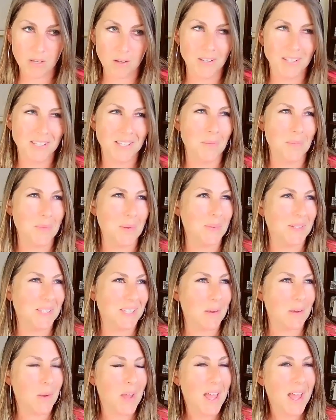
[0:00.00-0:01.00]
Some people
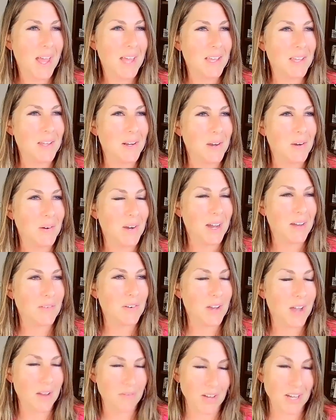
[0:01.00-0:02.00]
say, I've
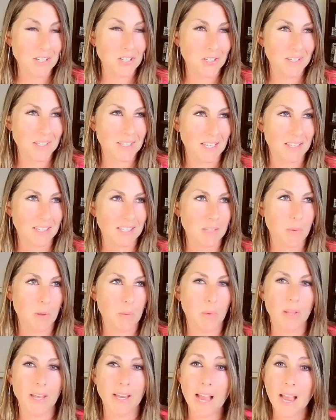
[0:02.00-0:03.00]
actually said this to
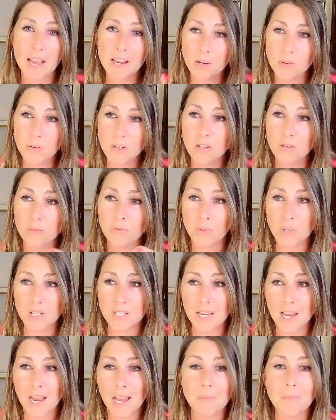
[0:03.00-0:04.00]
people, like, I know in your free
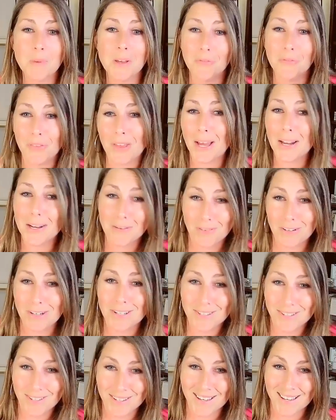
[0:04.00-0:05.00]
time, if that even
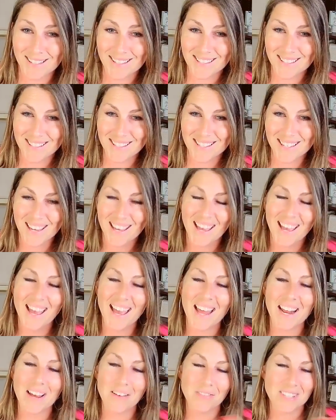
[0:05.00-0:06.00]
exists.
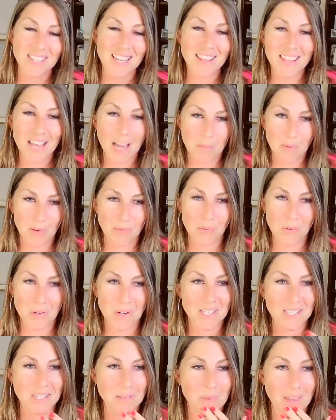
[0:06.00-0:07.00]
And I've said that before,
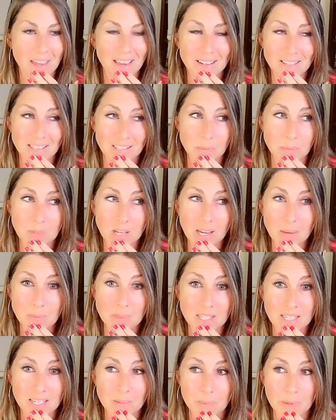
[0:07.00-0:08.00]
because I'm like,
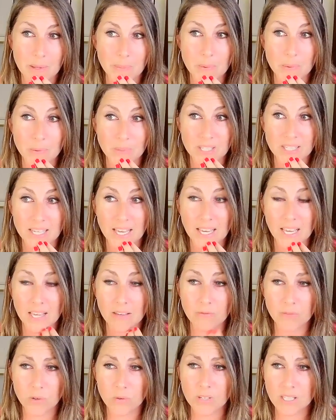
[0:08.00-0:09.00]
sometimes people say, hey,
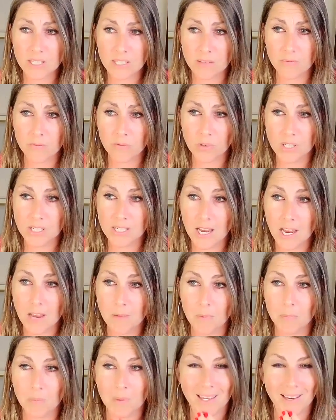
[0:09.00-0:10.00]
if you get some free
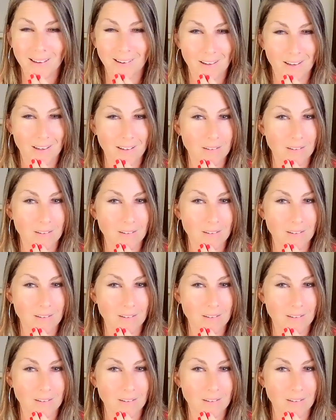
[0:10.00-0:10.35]
time, I'm like,